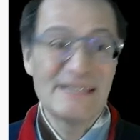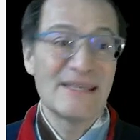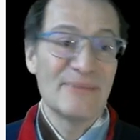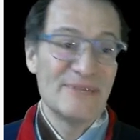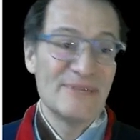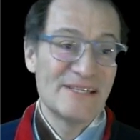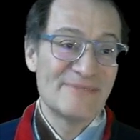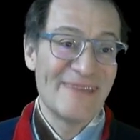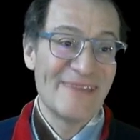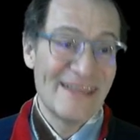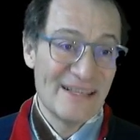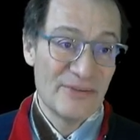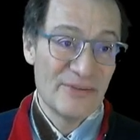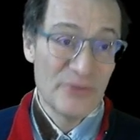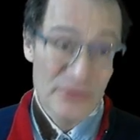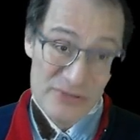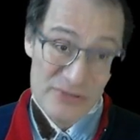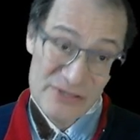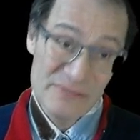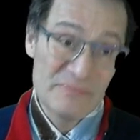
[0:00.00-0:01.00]
being
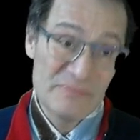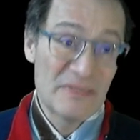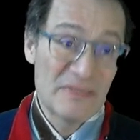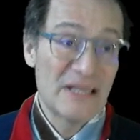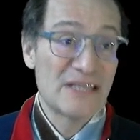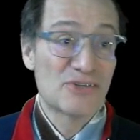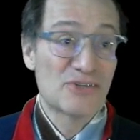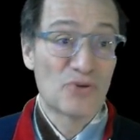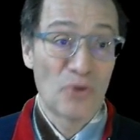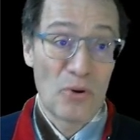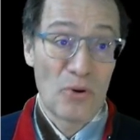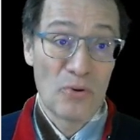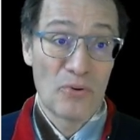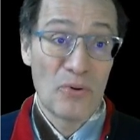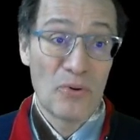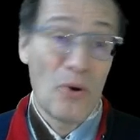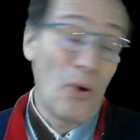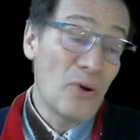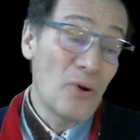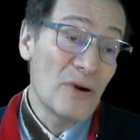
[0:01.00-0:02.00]
used is wrong,
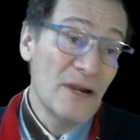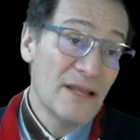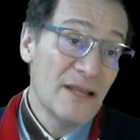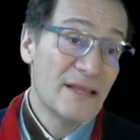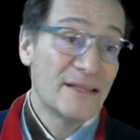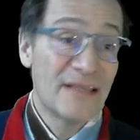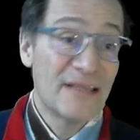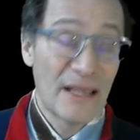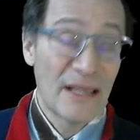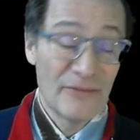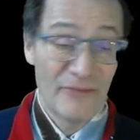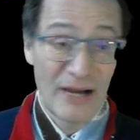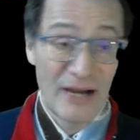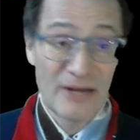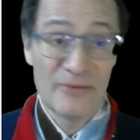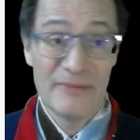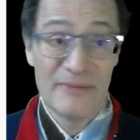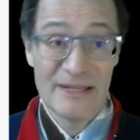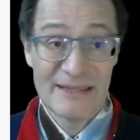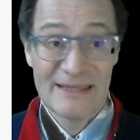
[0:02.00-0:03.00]
or the
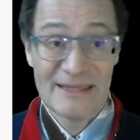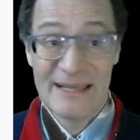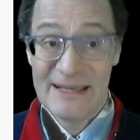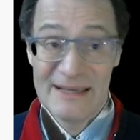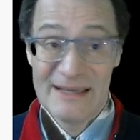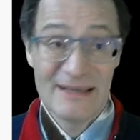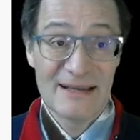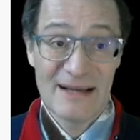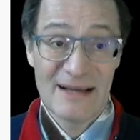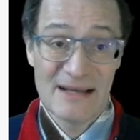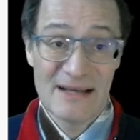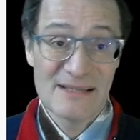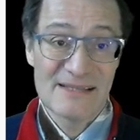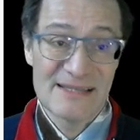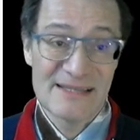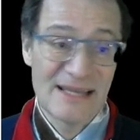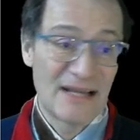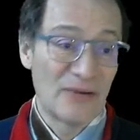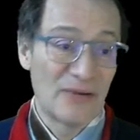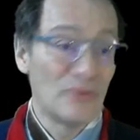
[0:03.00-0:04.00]
environment has
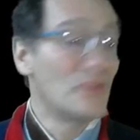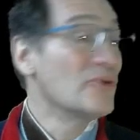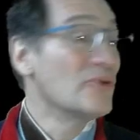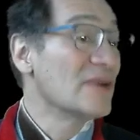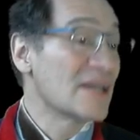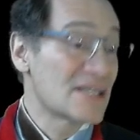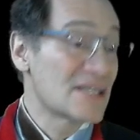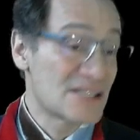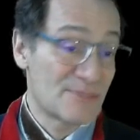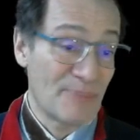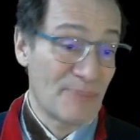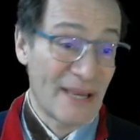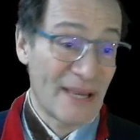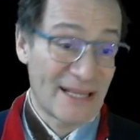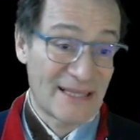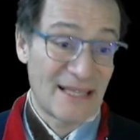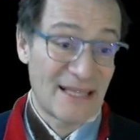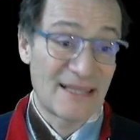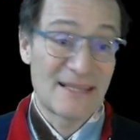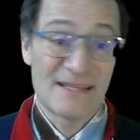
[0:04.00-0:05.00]
an unexpected
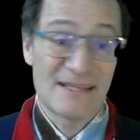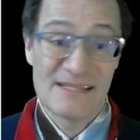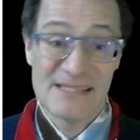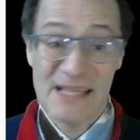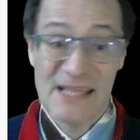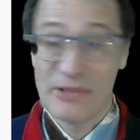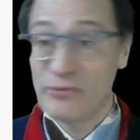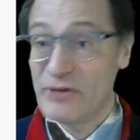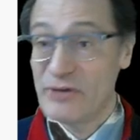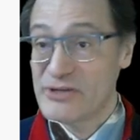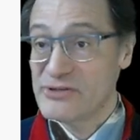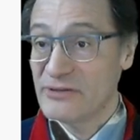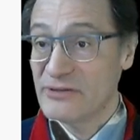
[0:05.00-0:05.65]
situation.